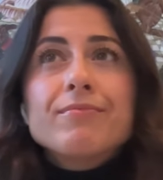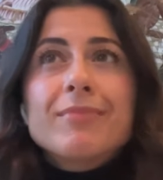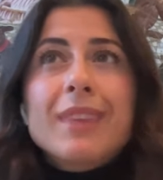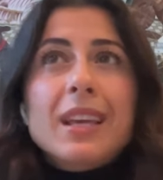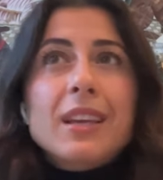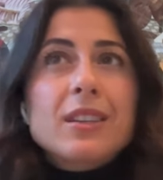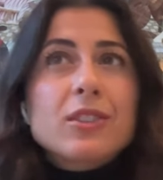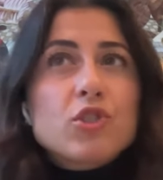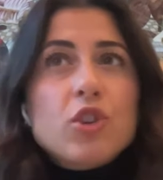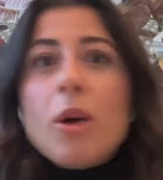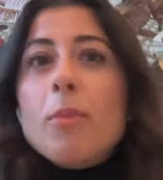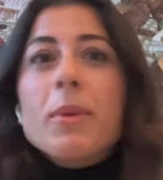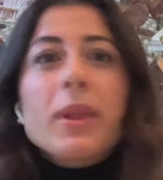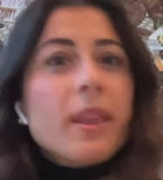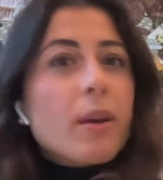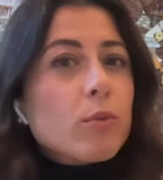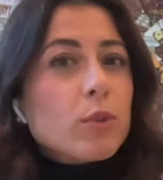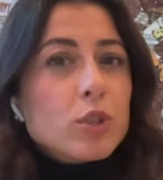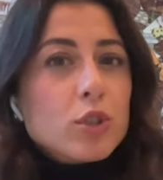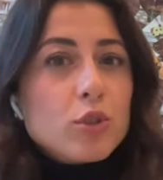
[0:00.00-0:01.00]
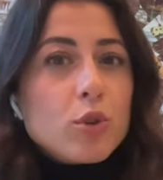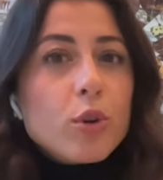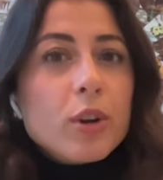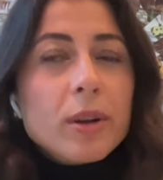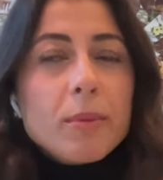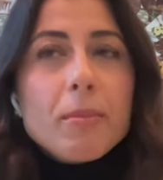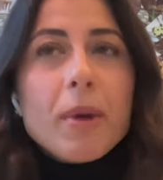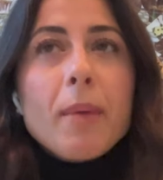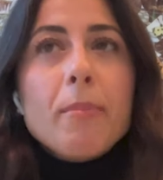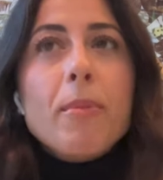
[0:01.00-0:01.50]
like trauma that was
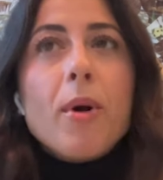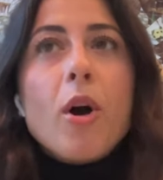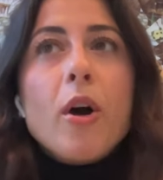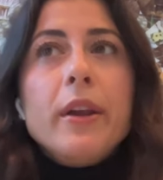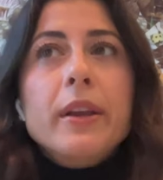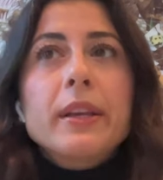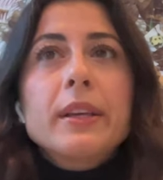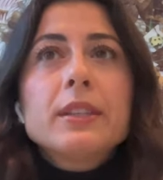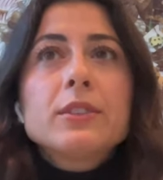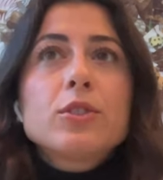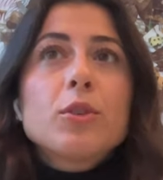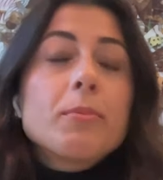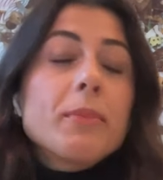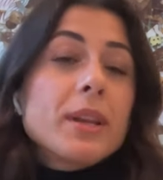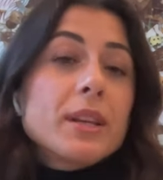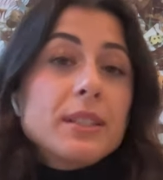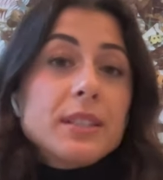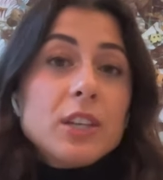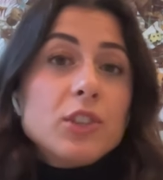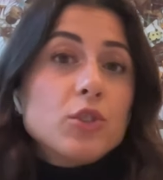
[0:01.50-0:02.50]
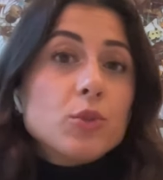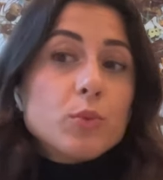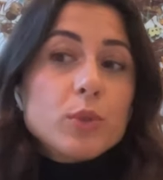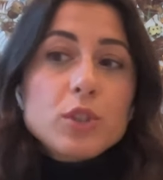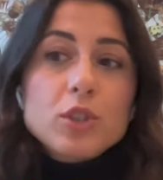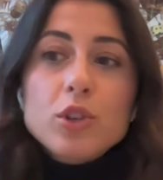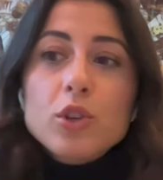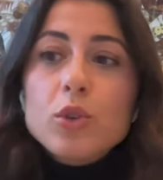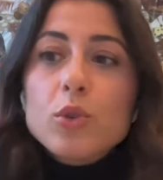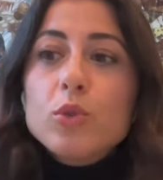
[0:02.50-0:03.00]
stored in my body. So meditation
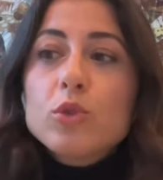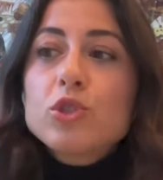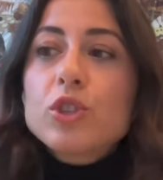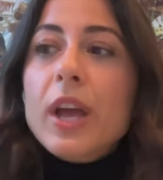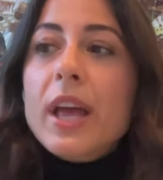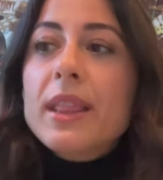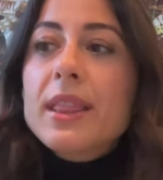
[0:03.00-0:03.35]
was huge.